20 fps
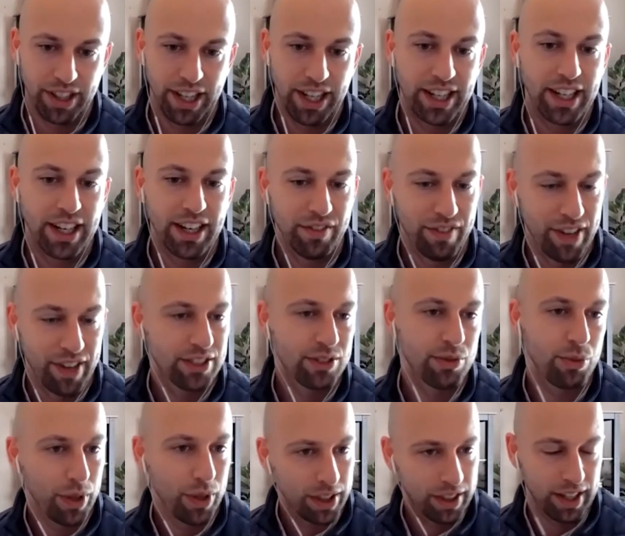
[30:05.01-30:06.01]
They can invest
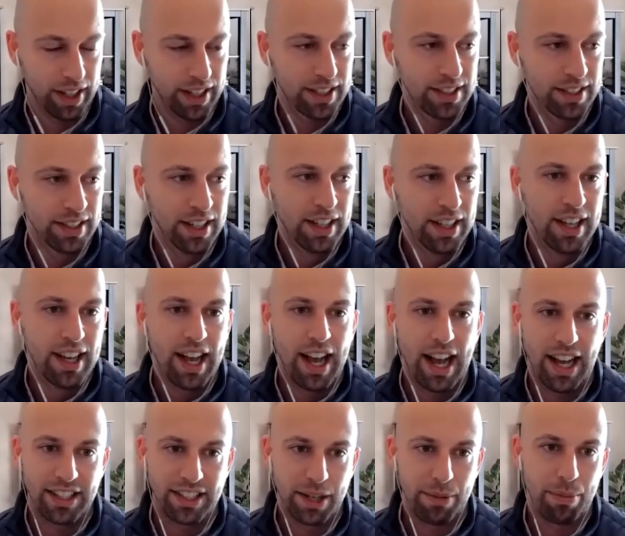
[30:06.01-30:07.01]
with us
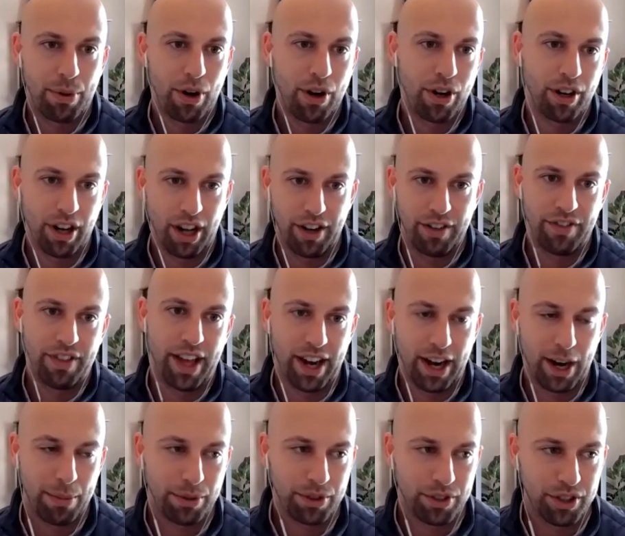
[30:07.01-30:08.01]
as a part of that
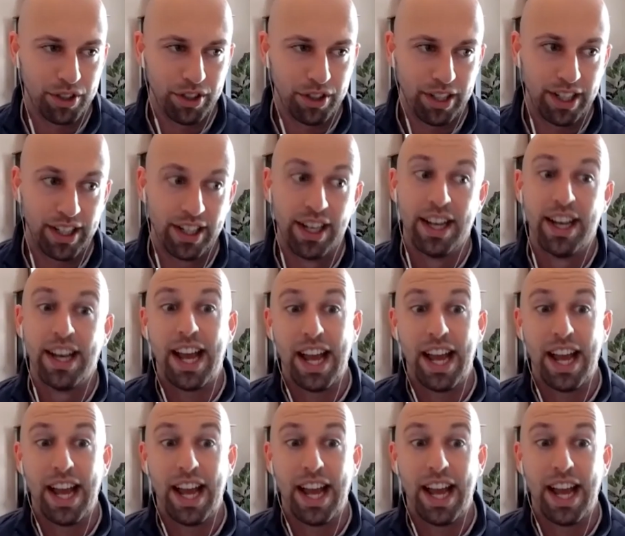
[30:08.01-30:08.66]
opportunity